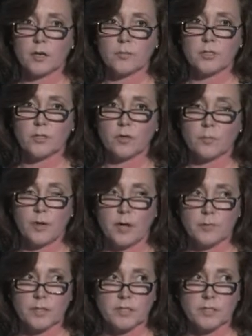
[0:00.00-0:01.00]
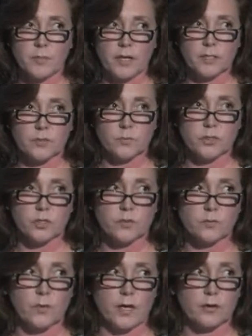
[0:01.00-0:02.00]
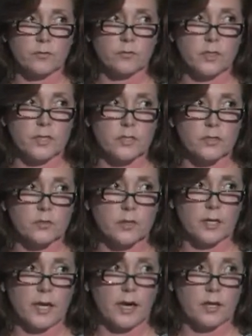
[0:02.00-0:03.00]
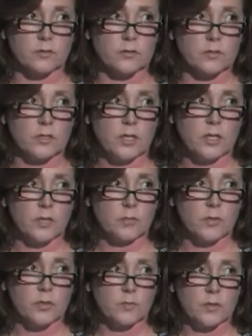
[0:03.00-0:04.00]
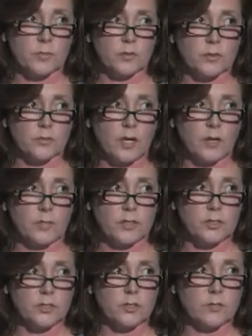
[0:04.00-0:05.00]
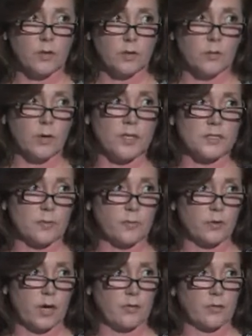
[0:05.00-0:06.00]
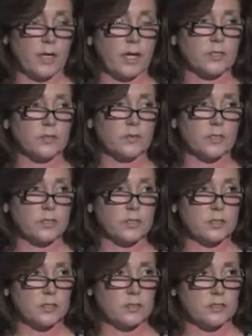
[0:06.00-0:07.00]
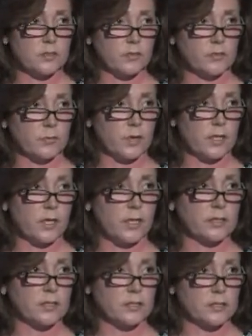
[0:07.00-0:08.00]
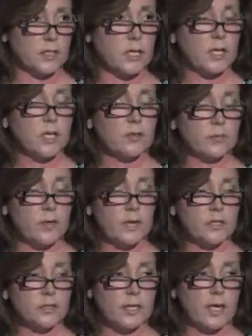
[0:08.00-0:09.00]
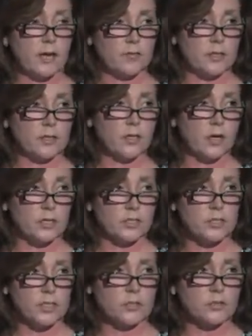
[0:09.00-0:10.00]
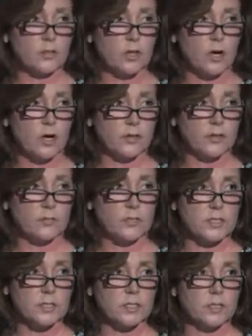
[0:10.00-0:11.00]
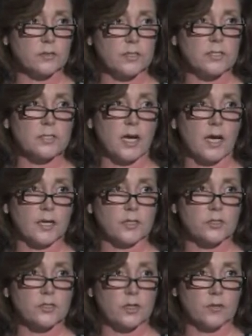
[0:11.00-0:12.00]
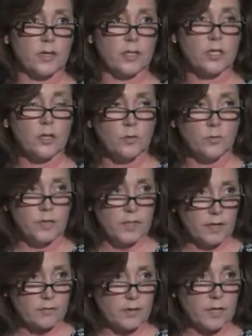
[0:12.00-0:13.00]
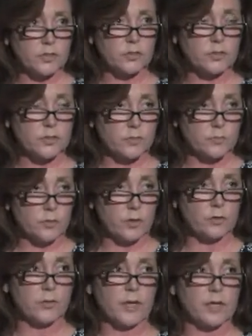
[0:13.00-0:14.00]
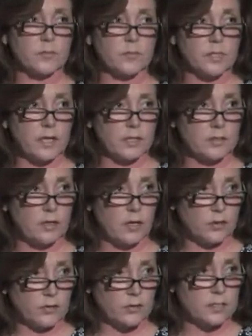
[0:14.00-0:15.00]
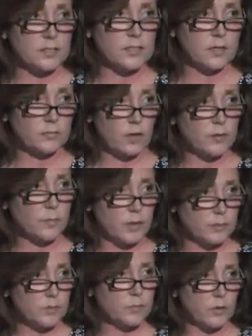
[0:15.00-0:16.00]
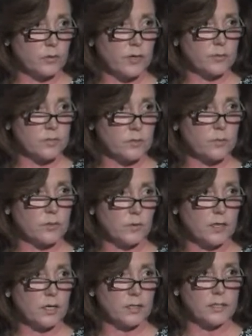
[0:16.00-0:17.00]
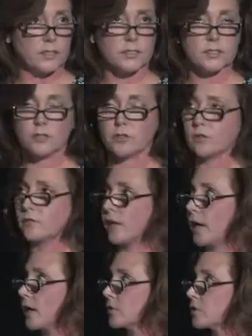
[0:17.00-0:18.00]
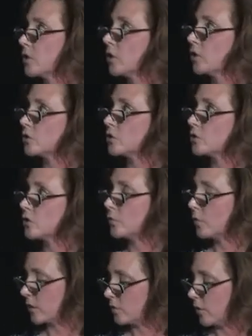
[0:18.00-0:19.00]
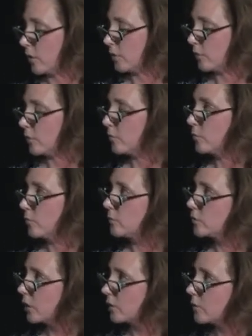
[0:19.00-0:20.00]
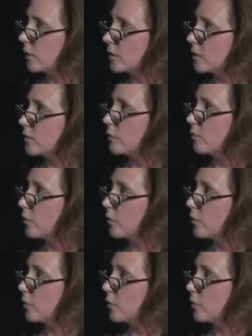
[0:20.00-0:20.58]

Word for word: come into a public space, which is rare for a historic house. Most people, you come into what was a private entrance. This is the foyer. This is, we actually have a large central hall that Missus Sloane designed so that we could have lectures and programs and all the things that, all the public programs that we run on the interior of the house. So she was very, she had a great deal of